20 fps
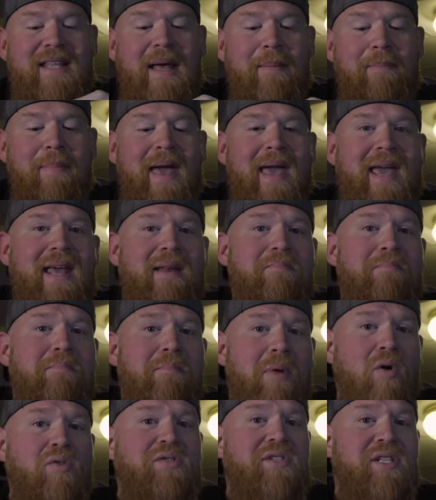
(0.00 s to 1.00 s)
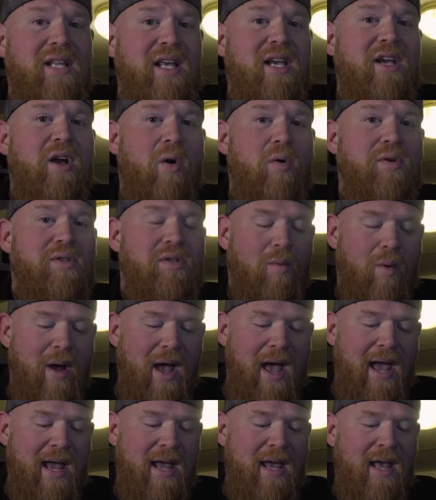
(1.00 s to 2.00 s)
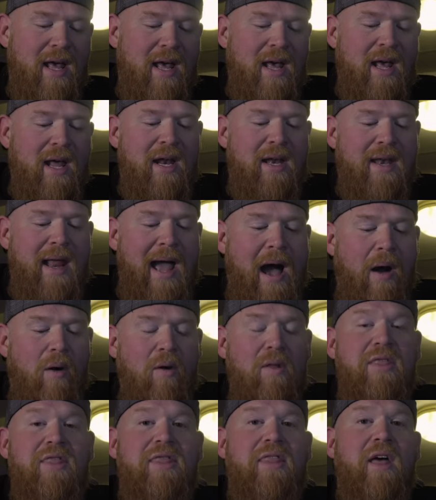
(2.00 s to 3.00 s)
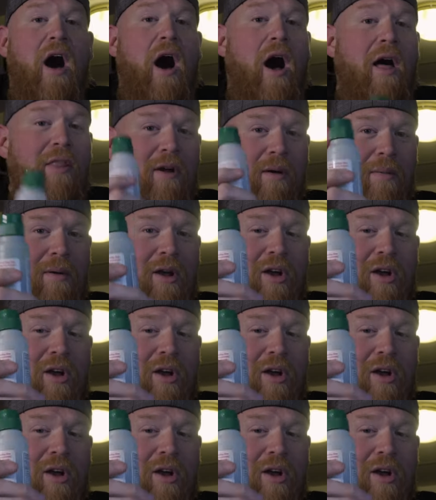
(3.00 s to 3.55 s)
that pain mostly goes away. Now, the other